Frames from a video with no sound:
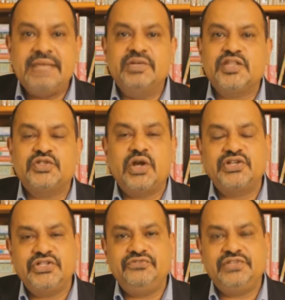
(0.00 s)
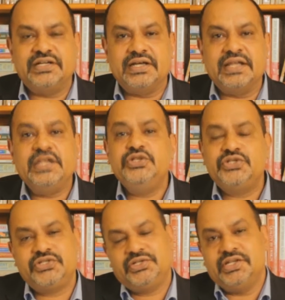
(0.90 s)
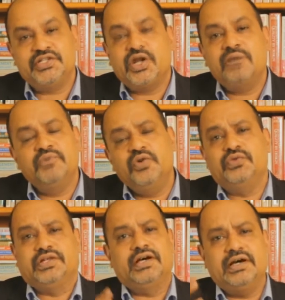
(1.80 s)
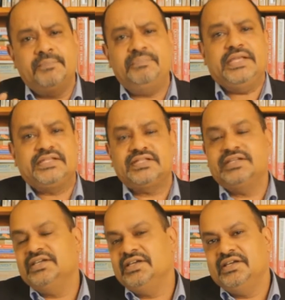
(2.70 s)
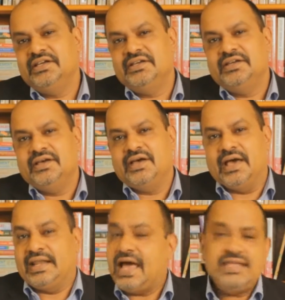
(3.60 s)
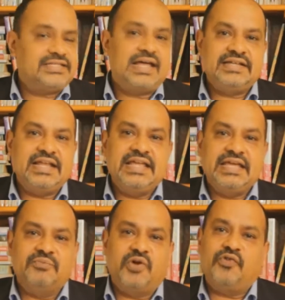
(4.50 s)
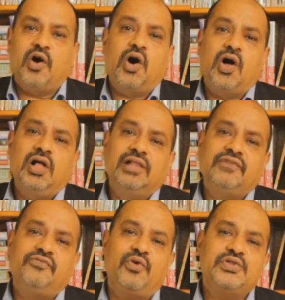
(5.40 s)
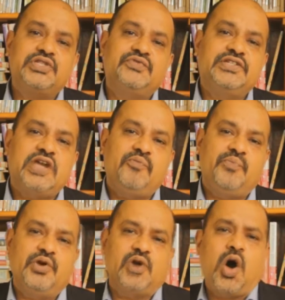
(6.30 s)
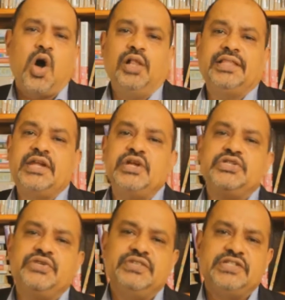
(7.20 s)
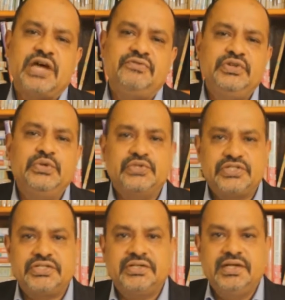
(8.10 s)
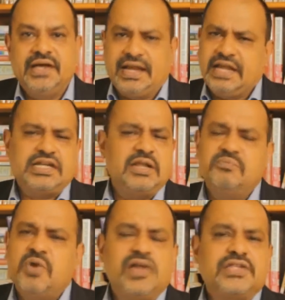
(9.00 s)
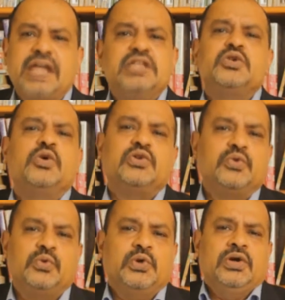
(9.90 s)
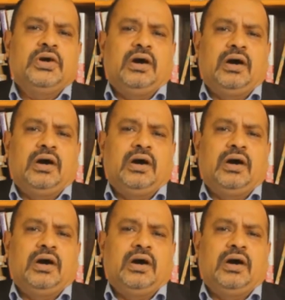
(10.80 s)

table has not shifted an inch. It's not moved a bit. And I start telling him of all the forces which I've put, all the energy which I've used. And I tell him, boss, I didn't go to